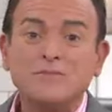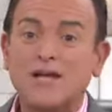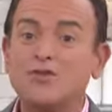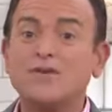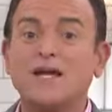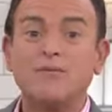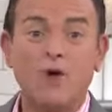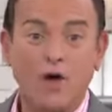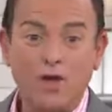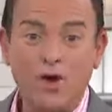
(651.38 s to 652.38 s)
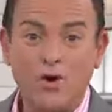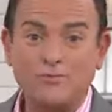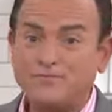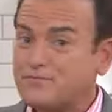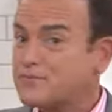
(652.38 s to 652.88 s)
And you get them all
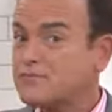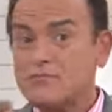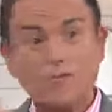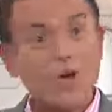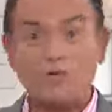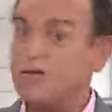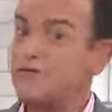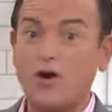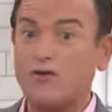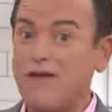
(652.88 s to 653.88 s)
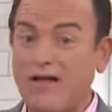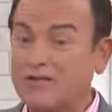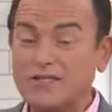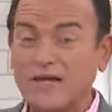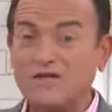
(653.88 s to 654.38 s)
home, only for our
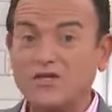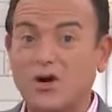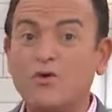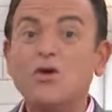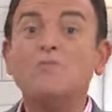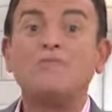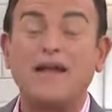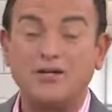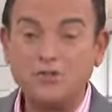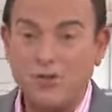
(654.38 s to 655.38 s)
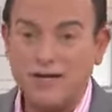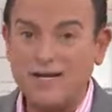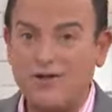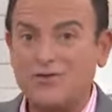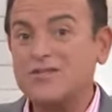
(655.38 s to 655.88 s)
Valentine's show, at a
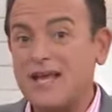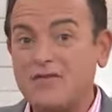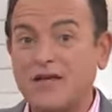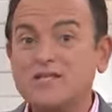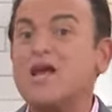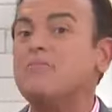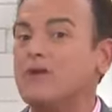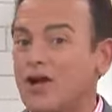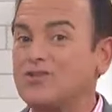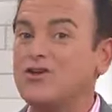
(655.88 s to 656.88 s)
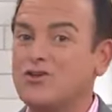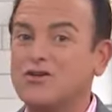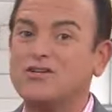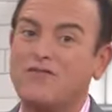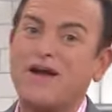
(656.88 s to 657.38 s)
$20 savings, but also you
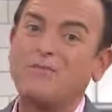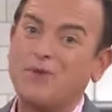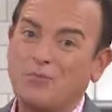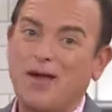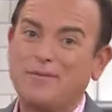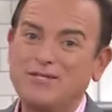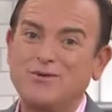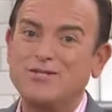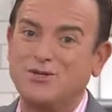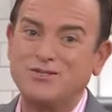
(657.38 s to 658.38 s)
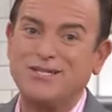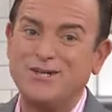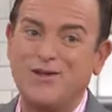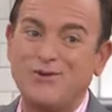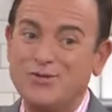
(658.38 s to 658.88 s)
can divide up your payments. So it's
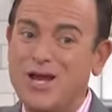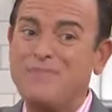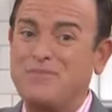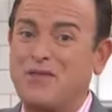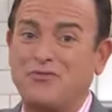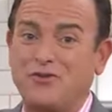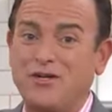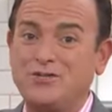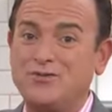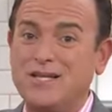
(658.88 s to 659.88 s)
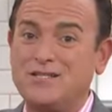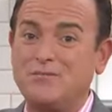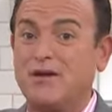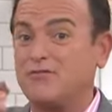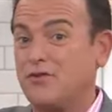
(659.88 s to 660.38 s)
$13.32
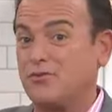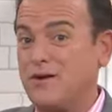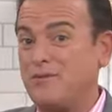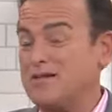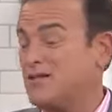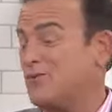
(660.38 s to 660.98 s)
a month for 3 months.